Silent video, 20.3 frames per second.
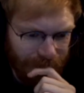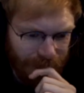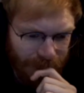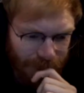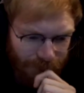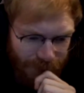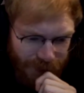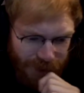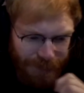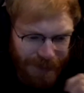
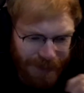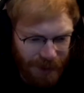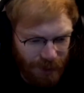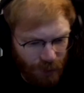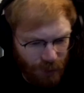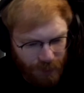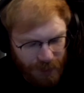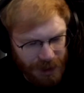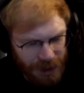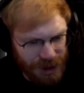We should make our own
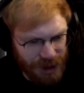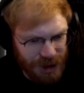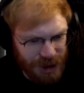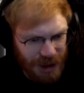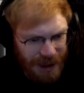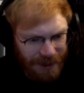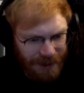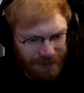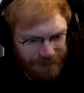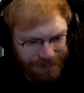religion,
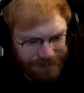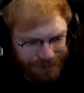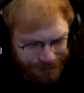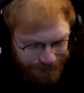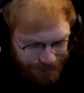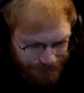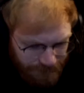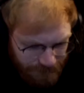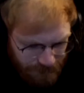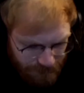chat.
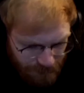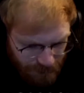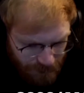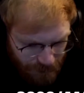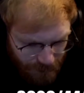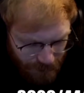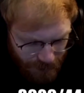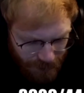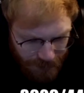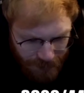
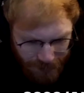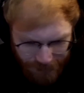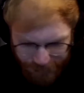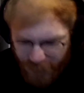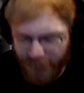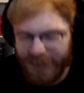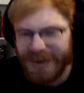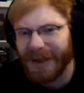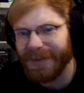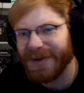
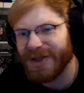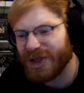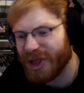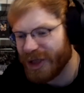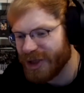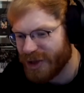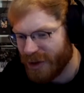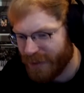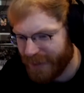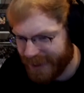Promise I'm a
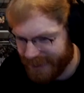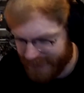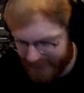ginger, right?